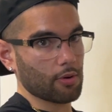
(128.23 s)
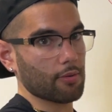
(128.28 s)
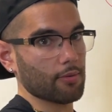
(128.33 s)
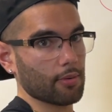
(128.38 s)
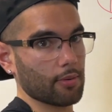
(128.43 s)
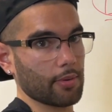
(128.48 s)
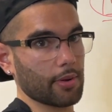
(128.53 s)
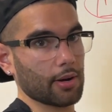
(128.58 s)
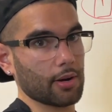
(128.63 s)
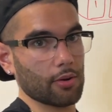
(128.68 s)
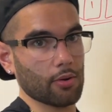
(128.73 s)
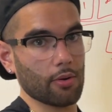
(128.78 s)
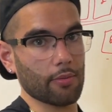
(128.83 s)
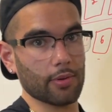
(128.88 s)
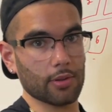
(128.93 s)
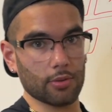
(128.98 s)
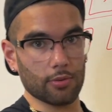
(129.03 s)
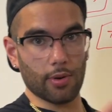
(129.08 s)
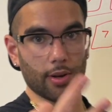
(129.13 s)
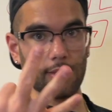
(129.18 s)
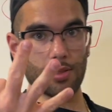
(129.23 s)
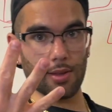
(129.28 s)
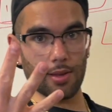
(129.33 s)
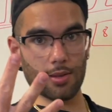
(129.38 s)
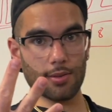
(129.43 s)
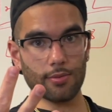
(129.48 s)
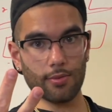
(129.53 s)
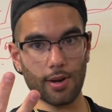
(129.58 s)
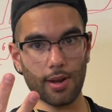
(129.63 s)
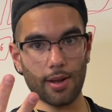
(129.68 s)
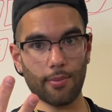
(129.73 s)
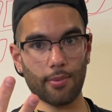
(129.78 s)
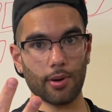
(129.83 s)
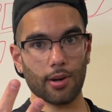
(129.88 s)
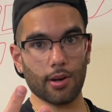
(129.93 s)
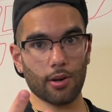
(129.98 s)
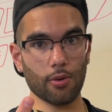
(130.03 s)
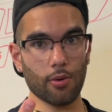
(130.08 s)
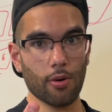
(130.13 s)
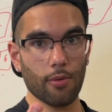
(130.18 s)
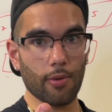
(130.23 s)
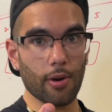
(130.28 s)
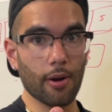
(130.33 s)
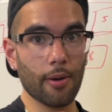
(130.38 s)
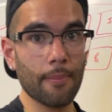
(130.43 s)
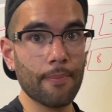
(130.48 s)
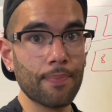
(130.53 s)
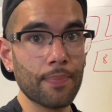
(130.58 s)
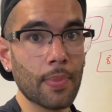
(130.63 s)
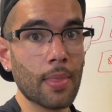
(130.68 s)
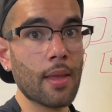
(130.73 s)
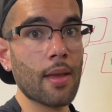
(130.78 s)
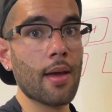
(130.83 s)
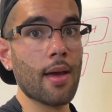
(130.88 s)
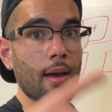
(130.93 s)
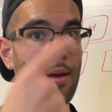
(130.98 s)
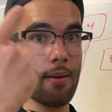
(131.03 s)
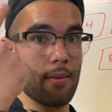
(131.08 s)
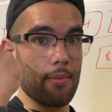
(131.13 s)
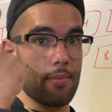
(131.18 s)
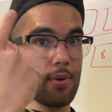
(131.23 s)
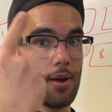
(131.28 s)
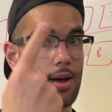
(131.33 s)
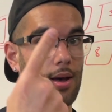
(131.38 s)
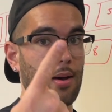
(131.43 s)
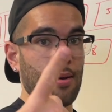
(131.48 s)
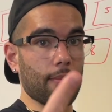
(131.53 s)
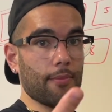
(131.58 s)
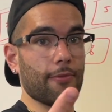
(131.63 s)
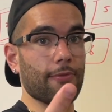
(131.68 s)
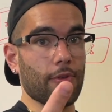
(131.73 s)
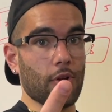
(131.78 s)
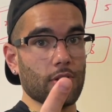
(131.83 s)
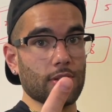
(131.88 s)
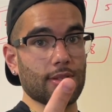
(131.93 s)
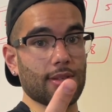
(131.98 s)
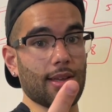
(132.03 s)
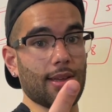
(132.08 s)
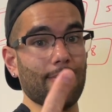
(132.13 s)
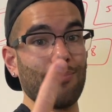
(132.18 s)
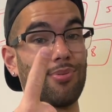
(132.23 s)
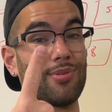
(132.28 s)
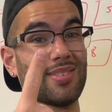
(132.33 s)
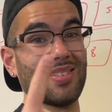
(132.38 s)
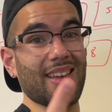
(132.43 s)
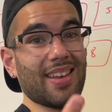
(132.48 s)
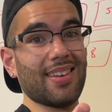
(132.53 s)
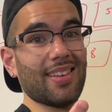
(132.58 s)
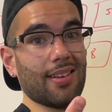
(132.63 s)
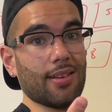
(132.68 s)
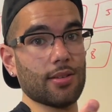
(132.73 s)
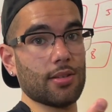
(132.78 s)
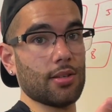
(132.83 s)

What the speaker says: over. We're going to go over 3 things, right? We're going to go over first thing, presenting a